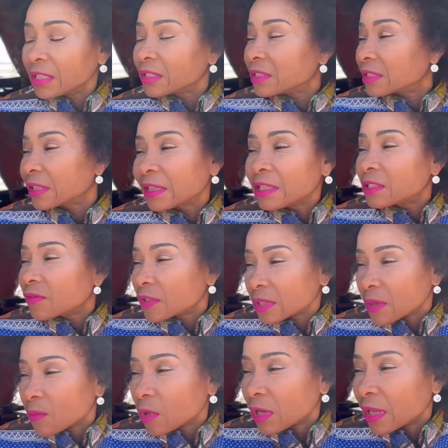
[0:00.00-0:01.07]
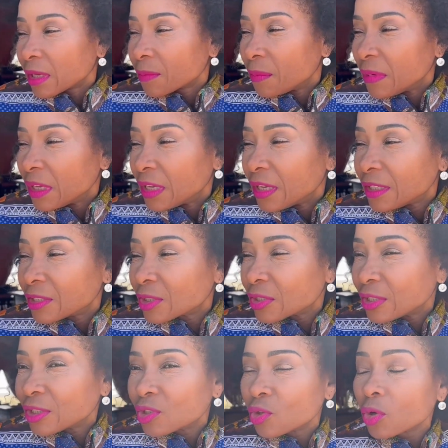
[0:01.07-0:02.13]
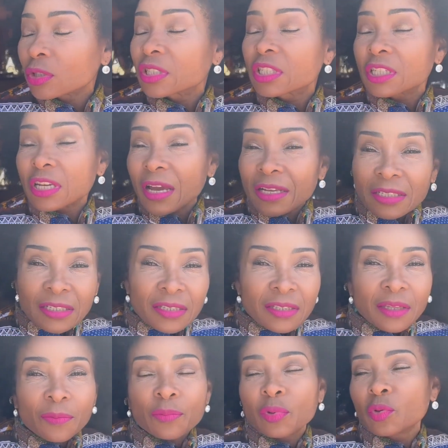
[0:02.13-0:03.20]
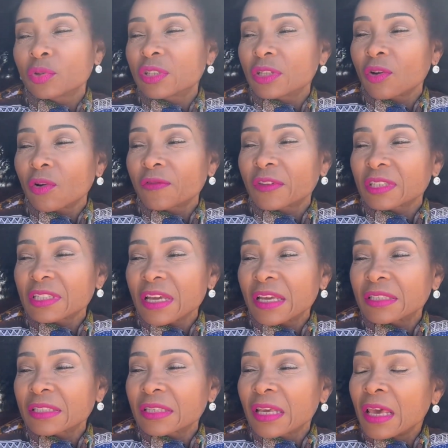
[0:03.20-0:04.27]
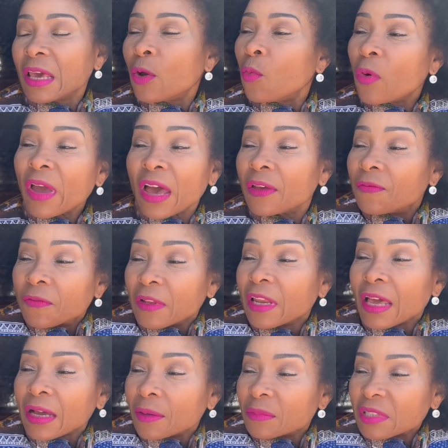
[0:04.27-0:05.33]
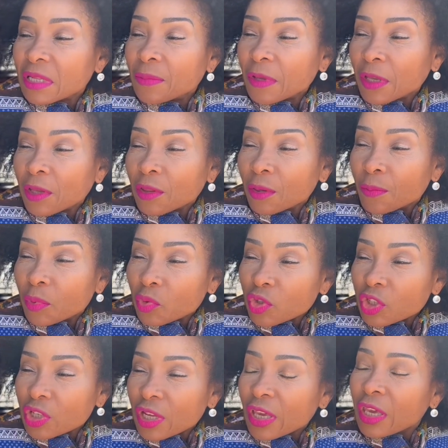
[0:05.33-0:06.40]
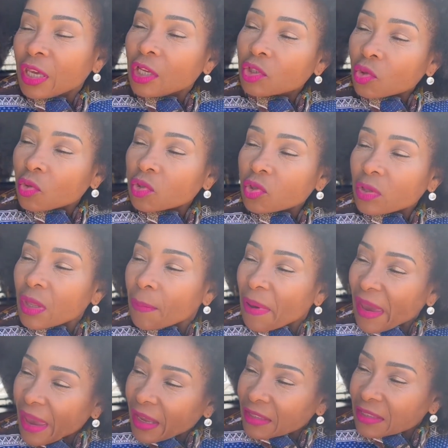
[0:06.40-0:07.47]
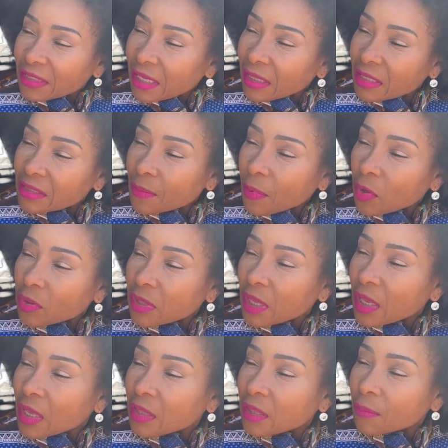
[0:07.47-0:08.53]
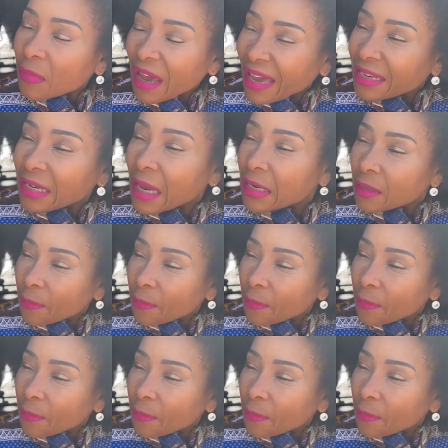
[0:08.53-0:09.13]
at least for someone like me, is not just the beauty of the tents where I feel like I'm sleeping in the bush. It's also the pans. Tell us about the Makgadikgadi